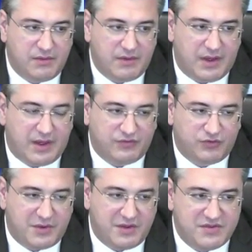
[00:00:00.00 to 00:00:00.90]
after
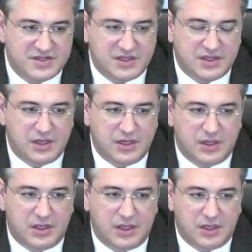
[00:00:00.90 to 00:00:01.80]
my visit
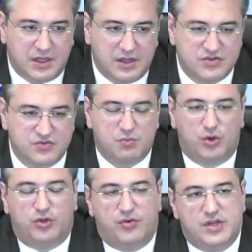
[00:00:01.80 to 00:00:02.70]
in these
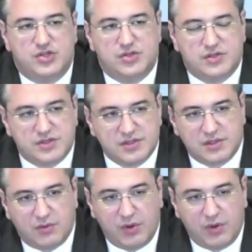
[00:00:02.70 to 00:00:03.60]
border regions,
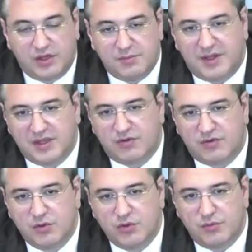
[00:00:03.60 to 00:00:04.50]
we are demanding
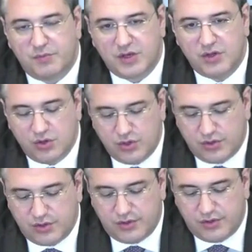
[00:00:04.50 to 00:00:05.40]
from the European
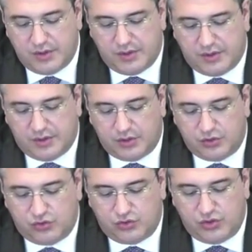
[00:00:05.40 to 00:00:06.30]
Union
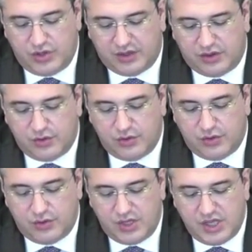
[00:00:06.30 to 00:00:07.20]
that
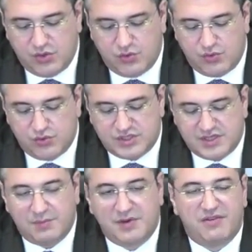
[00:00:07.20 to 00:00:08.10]
the EU
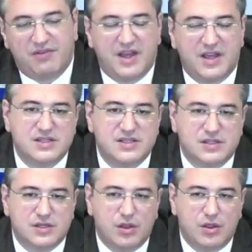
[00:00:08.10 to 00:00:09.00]
simplifies
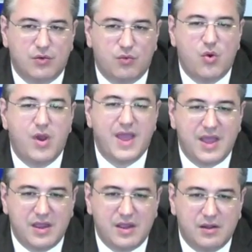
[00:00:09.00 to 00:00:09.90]
the
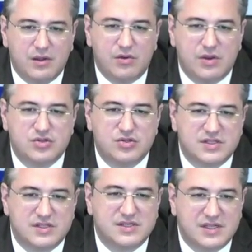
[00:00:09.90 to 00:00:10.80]
way the regions
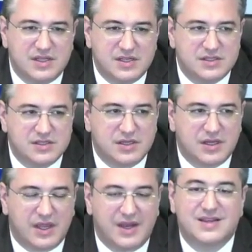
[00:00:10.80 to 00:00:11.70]
and cities
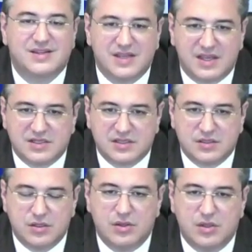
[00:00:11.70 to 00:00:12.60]
can access
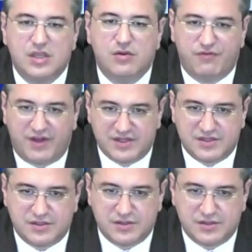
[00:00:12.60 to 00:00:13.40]
the EU funds.